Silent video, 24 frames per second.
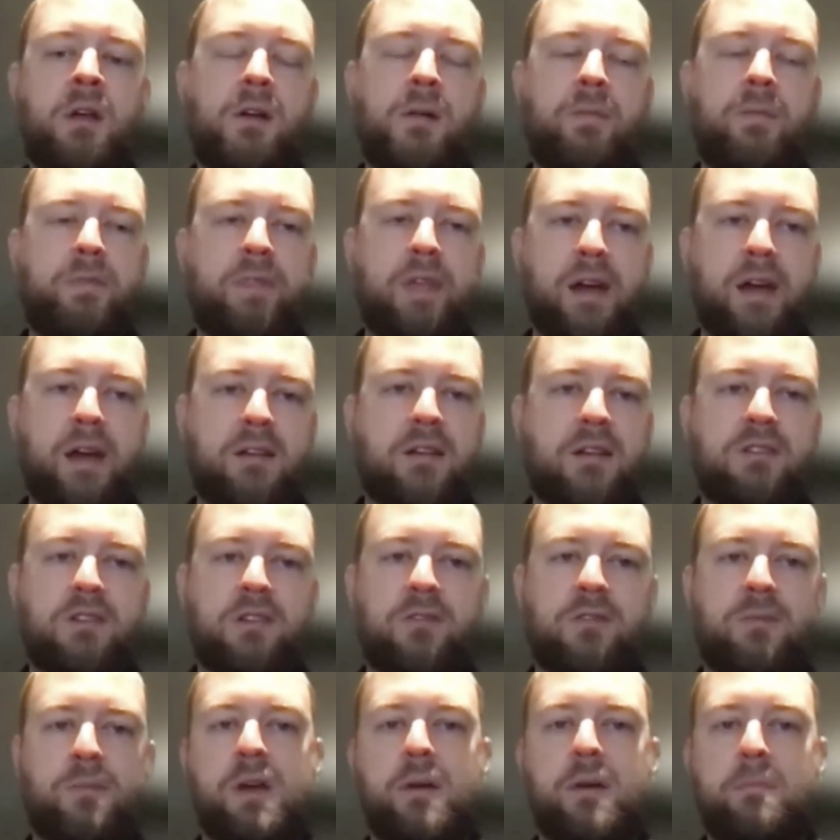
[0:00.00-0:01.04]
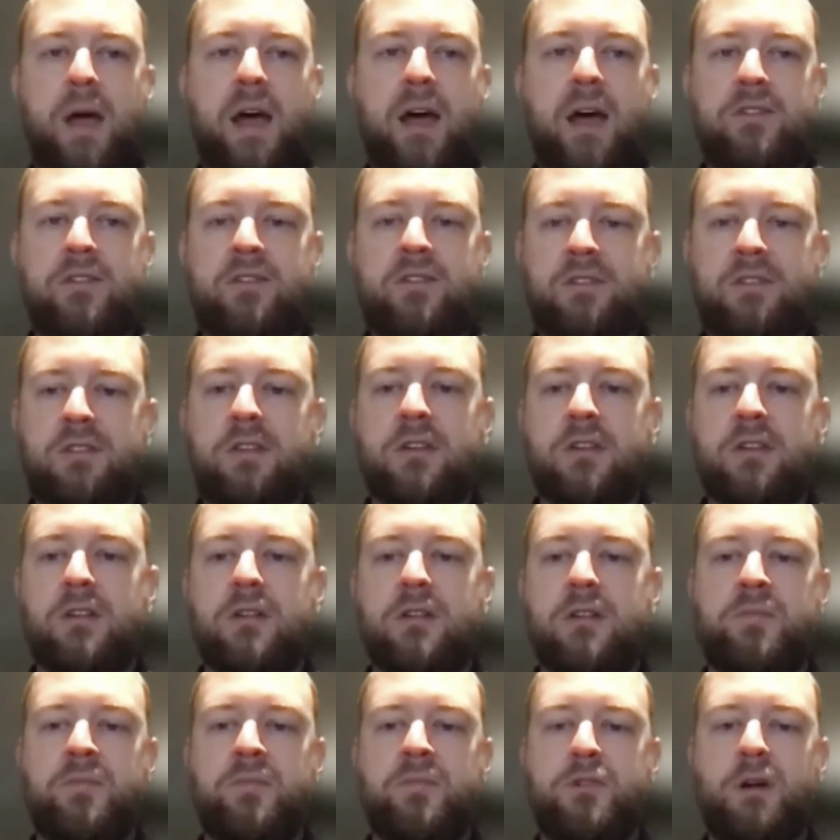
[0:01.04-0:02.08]
that can just be a mess
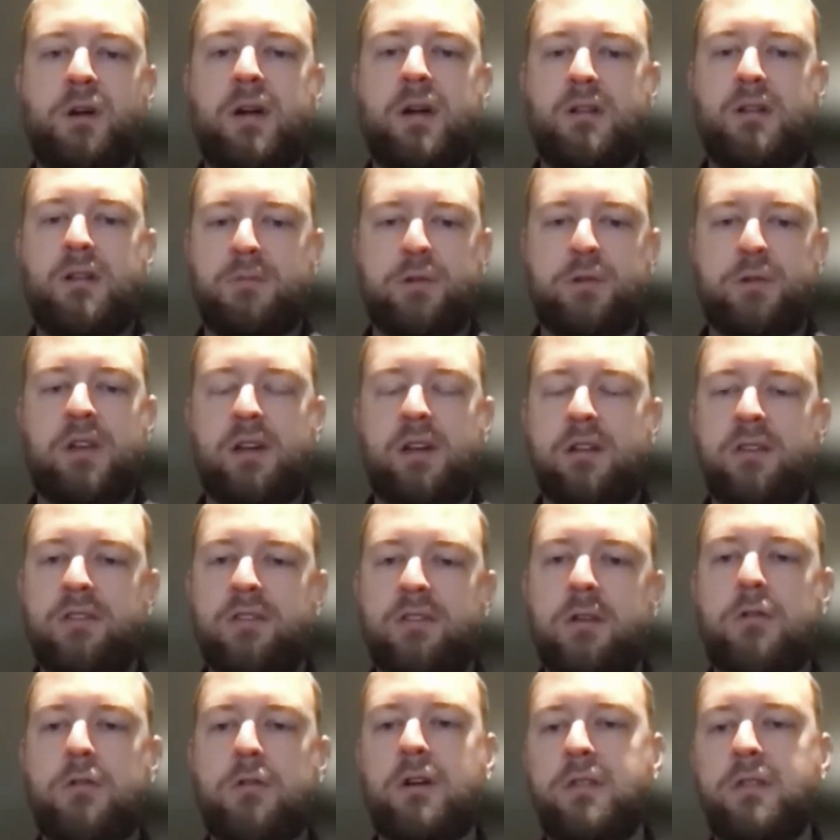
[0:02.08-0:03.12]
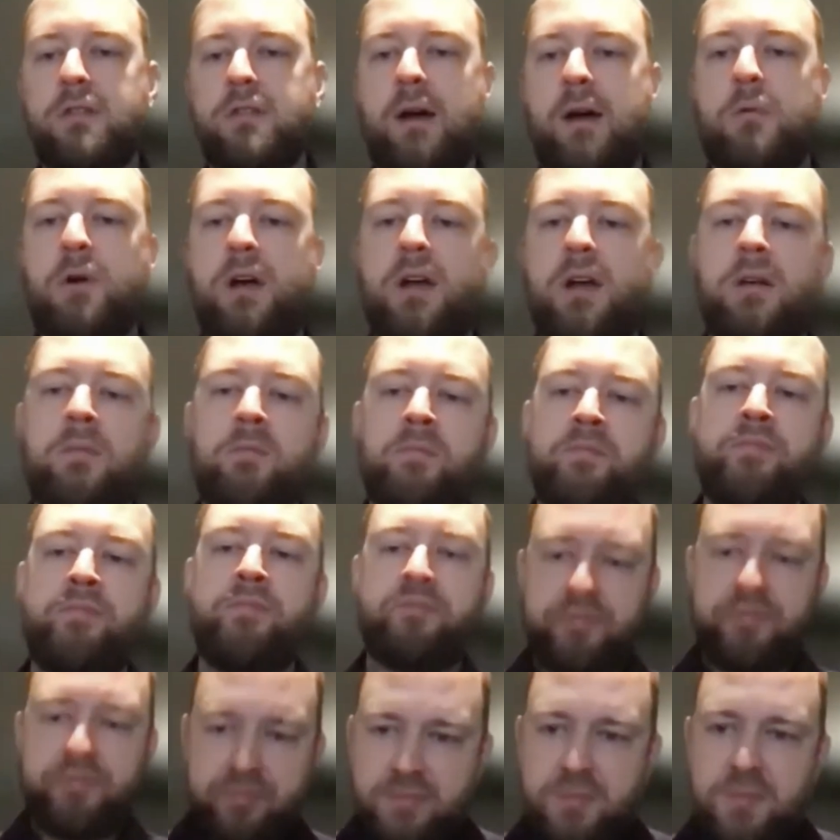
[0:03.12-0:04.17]
to try and rotate a secret in that way.
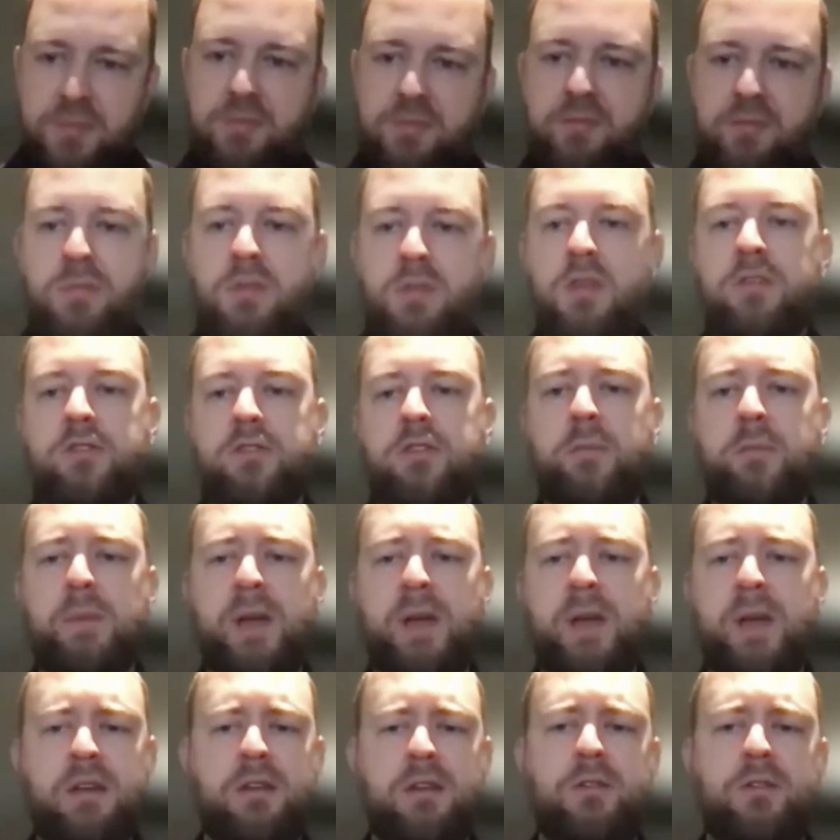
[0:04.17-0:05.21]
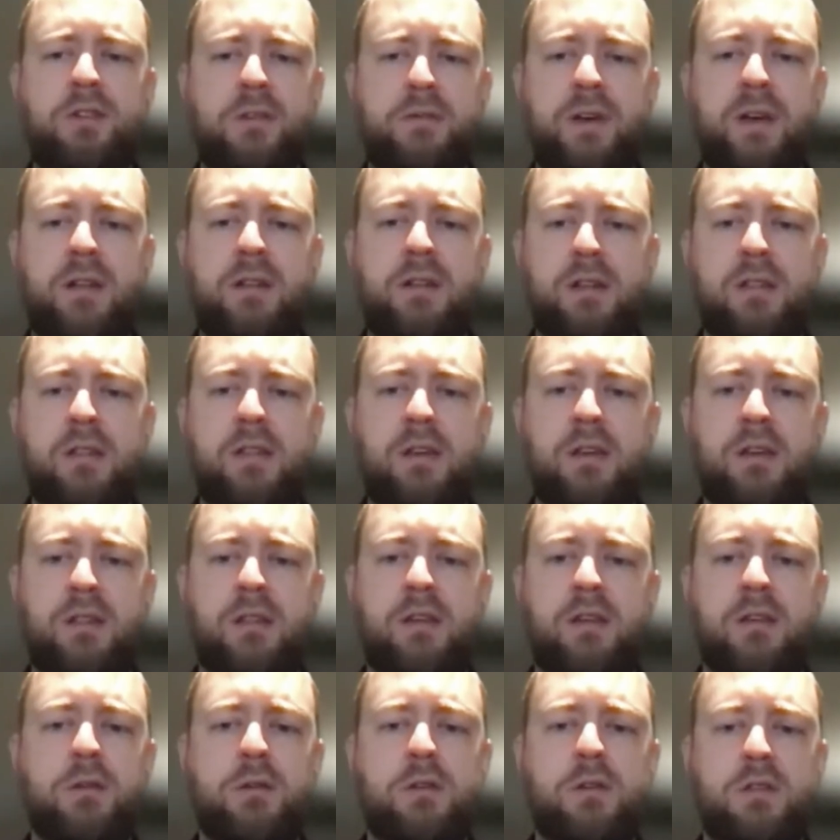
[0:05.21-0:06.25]
So making use of anything
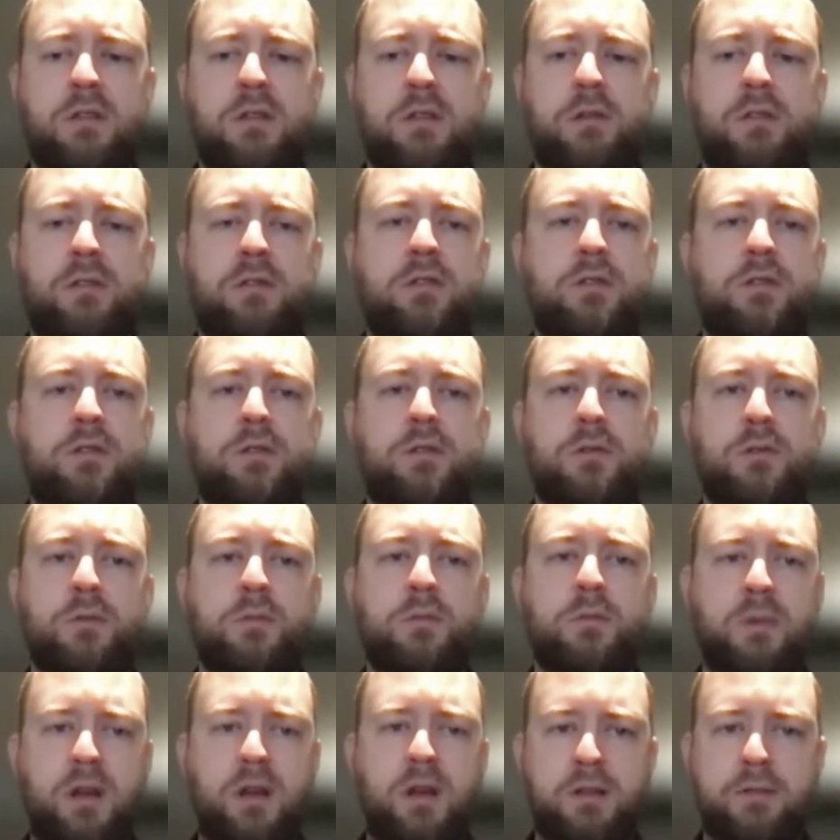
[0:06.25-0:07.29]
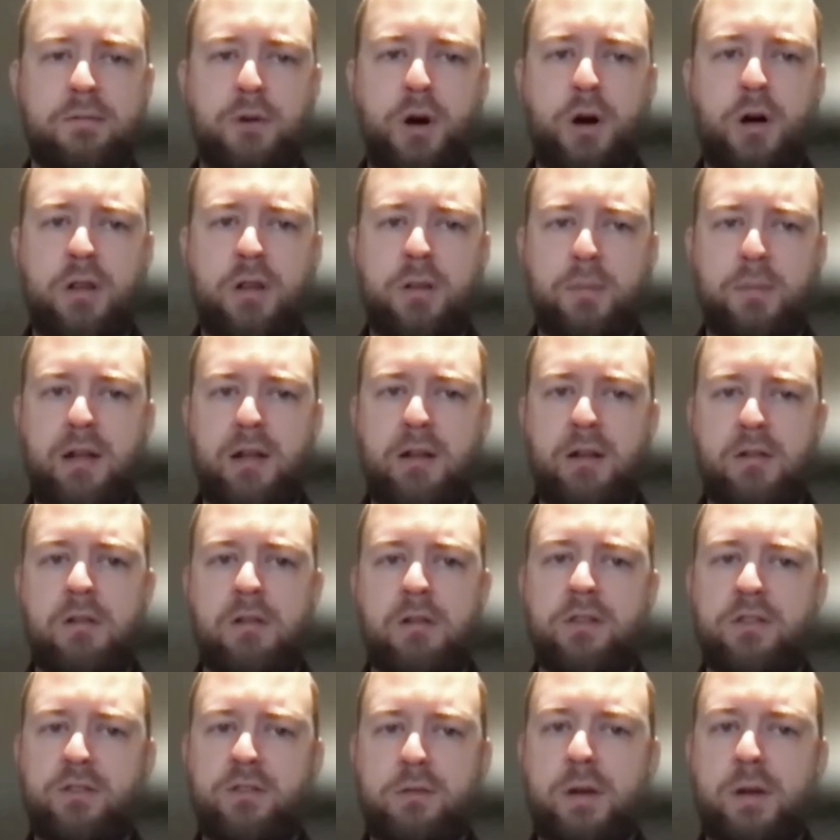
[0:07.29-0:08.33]
that you can do to kind of
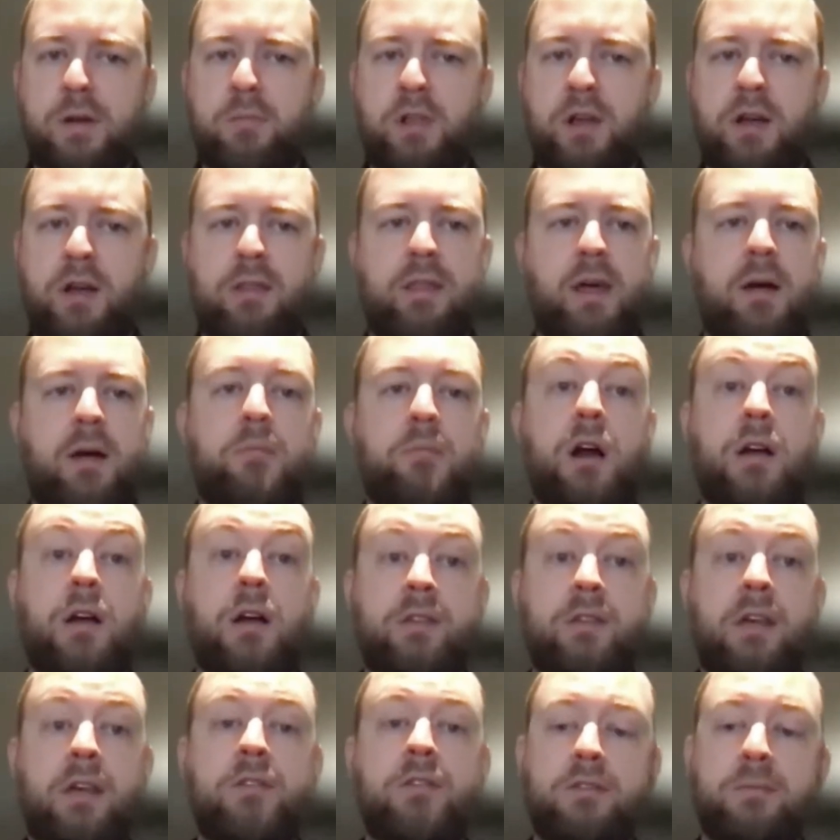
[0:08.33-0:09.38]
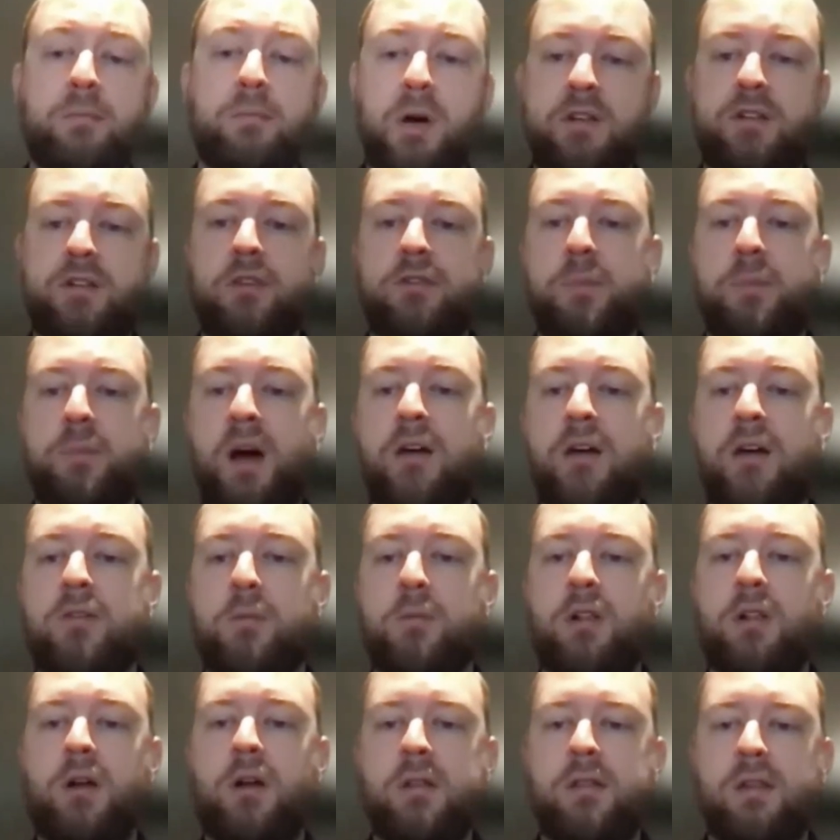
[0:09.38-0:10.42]
automatically streamline that process as much as
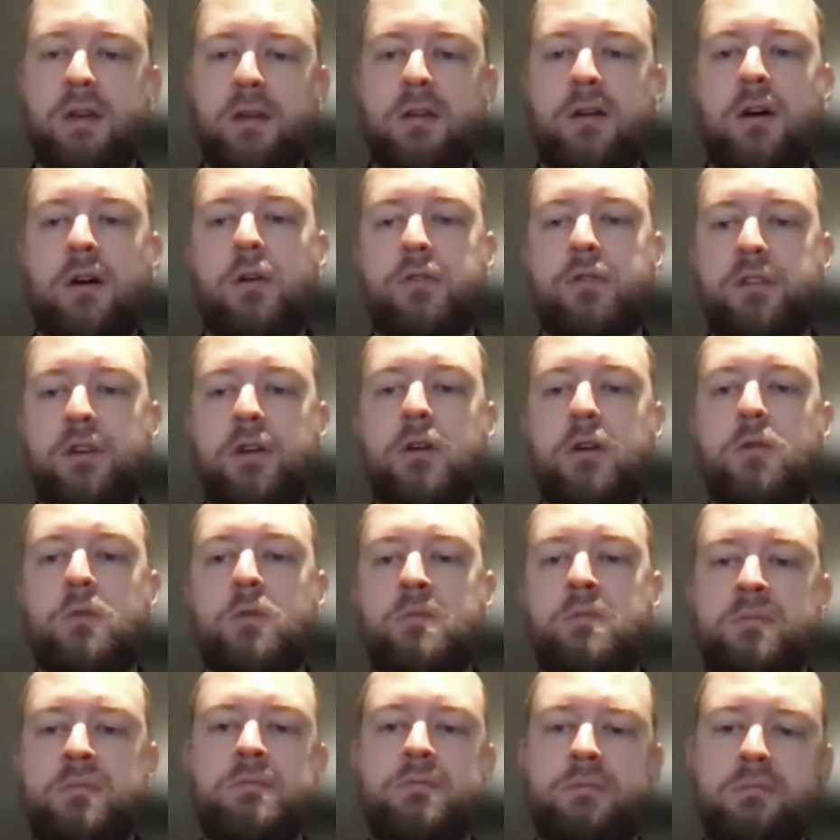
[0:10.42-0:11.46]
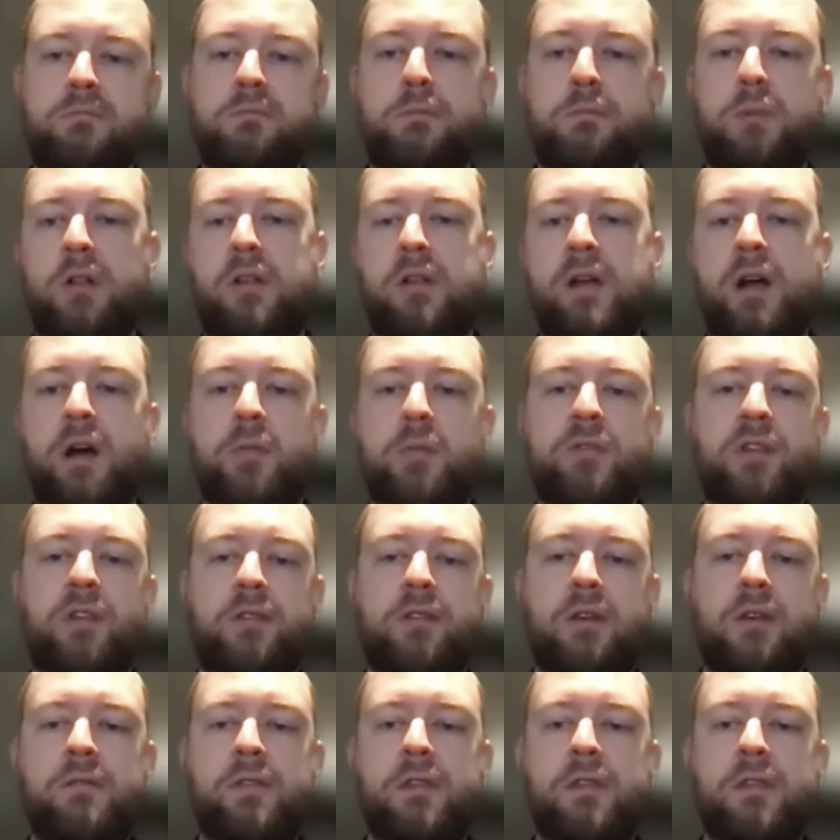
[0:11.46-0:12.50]
possible, I think also really helps
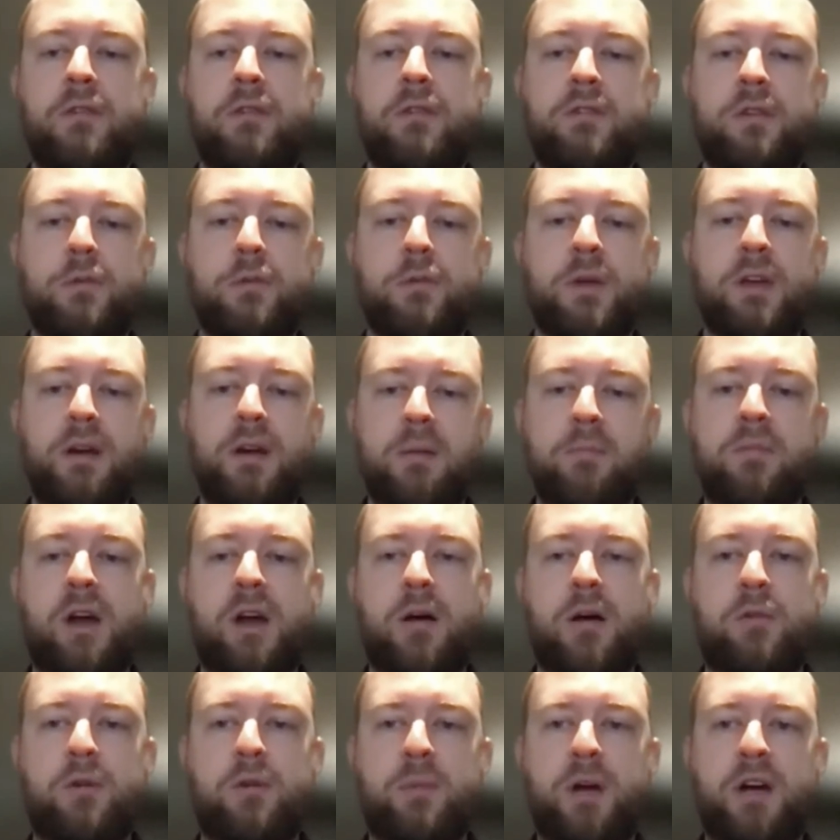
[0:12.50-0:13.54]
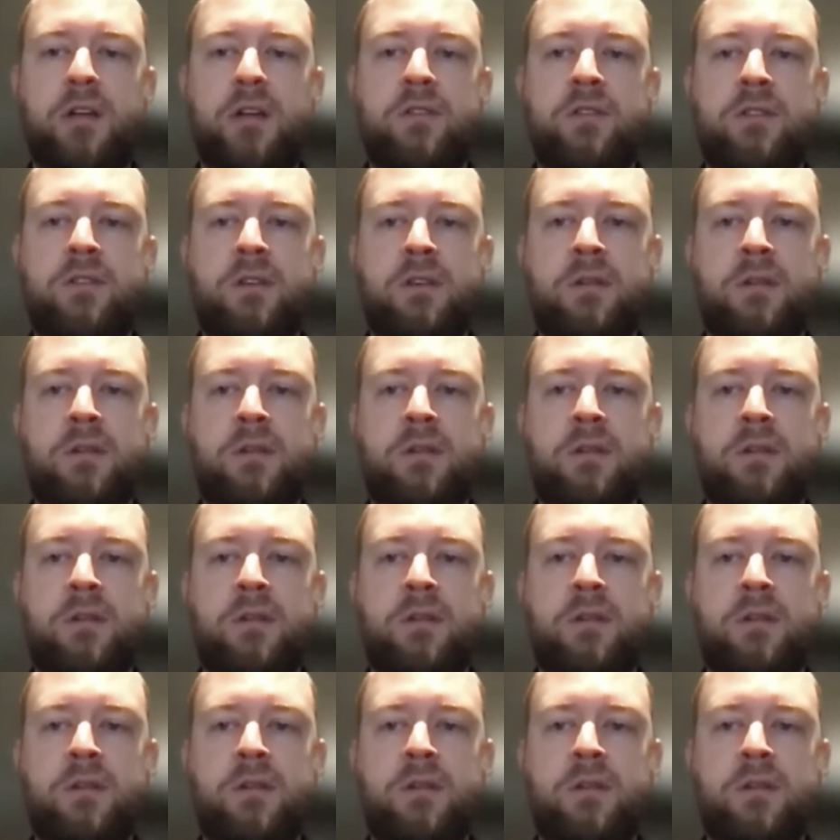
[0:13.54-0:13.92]
us if those do become compromised.